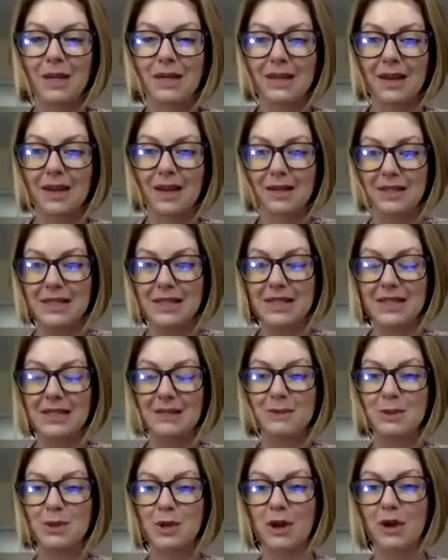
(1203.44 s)
Kelsey says, I'm
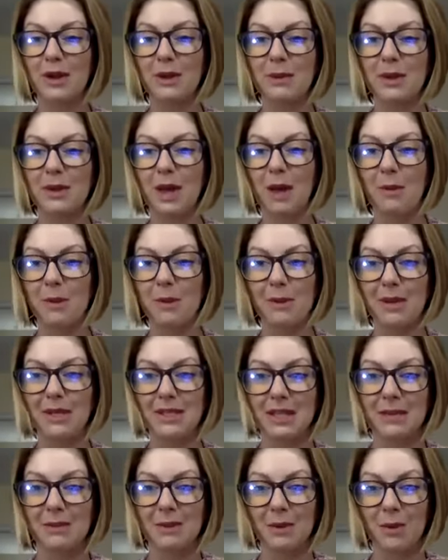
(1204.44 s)
struggling with helping my
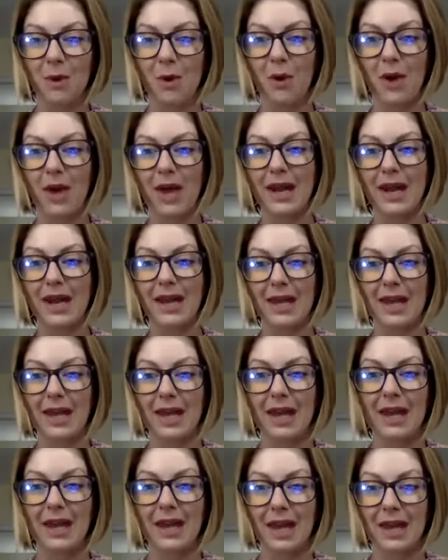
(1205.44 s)
team enroll and I
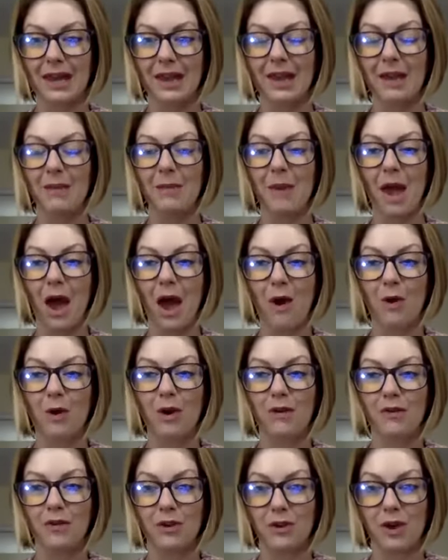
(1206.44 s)
can't get them out
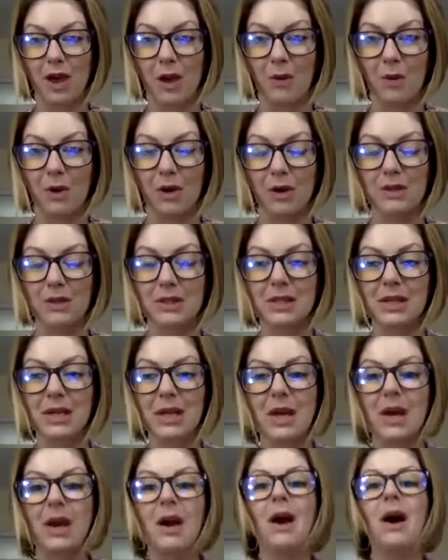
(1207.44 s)
of their networks.
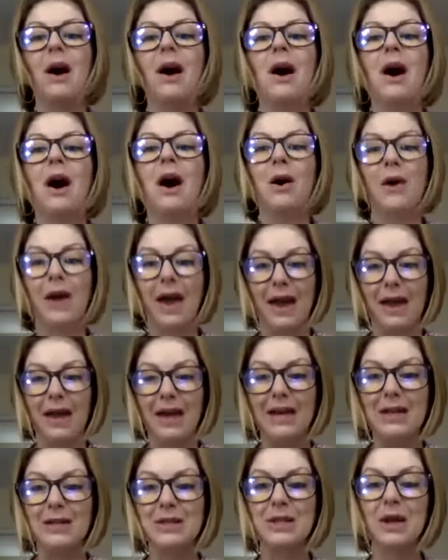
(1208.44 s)
Okay.
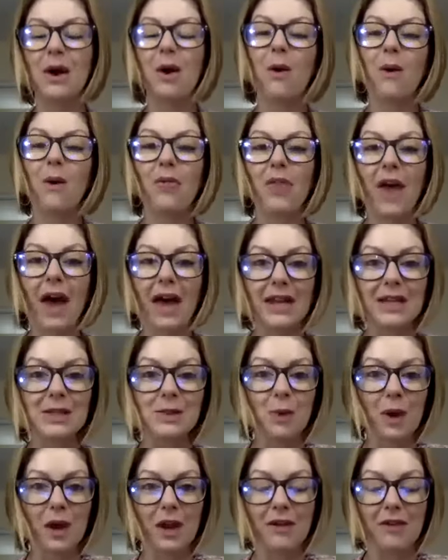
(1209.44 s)
So that is
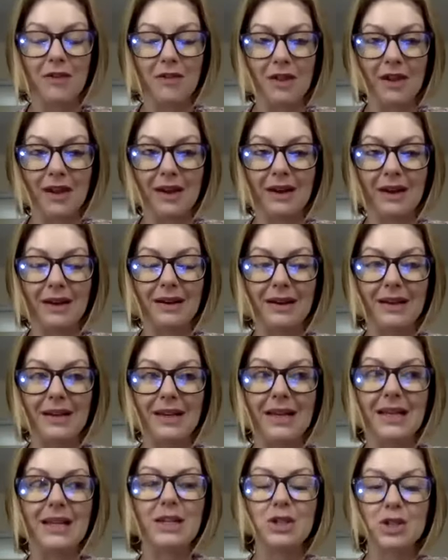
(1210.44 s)
one of the
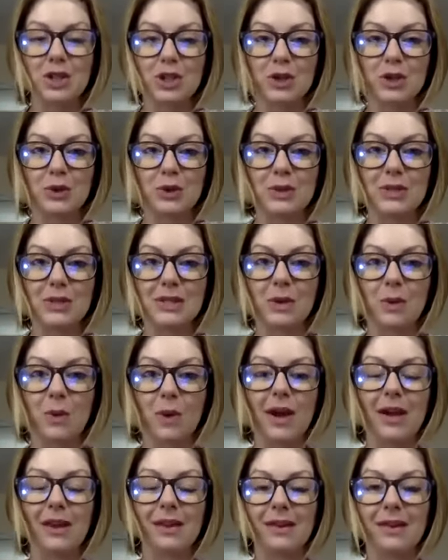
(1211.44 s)
issues
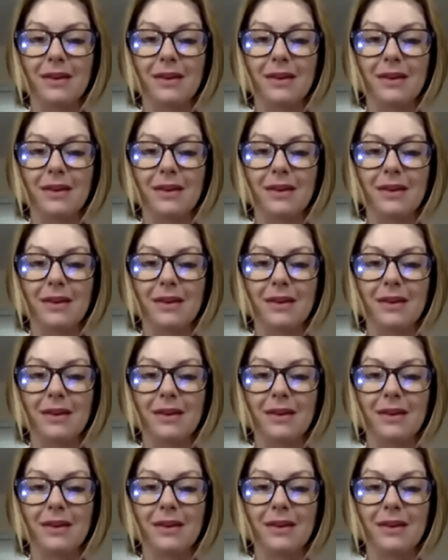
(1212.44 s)
with,